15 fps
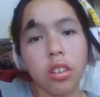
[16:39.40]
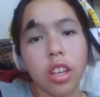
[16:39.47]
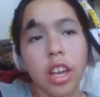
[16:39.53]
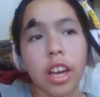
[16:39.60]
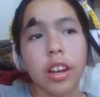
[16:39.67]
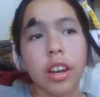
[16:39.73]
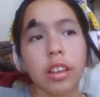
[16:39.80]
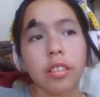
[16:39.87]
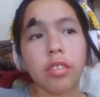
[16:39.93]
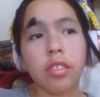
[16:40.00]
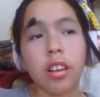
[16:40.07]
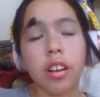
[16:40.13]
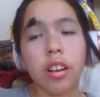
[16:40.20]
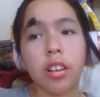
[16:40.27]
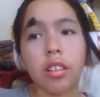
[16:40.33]
And I
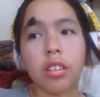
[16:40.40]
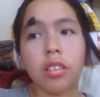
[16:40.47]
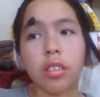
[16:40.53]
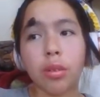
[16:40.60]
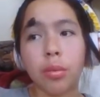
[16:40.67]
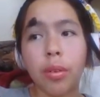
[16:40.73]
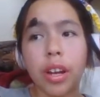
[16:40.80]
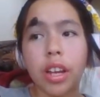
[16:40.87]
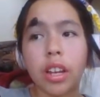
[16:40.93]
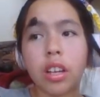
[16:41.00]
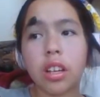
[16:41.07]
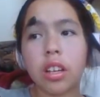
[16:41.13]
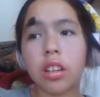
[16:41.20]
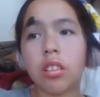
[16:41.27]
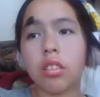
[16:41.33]
saw the
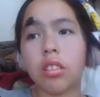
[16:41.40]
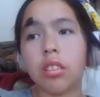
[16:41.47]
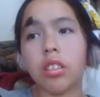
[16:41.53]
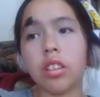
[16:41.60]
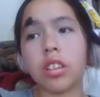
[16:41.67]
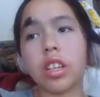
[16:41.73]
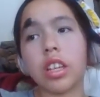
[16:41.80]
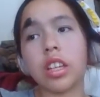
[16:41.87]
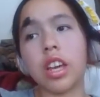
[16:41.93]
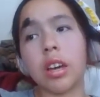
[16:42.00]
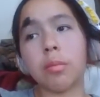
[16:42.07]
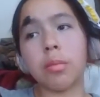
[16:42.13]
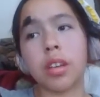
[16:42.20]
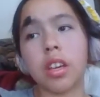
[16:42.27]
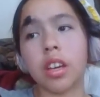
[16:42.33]
rake looking
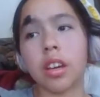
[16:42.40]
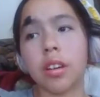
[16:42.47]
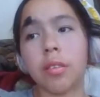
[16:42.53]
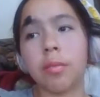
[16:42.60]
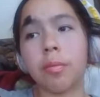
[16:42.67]
at me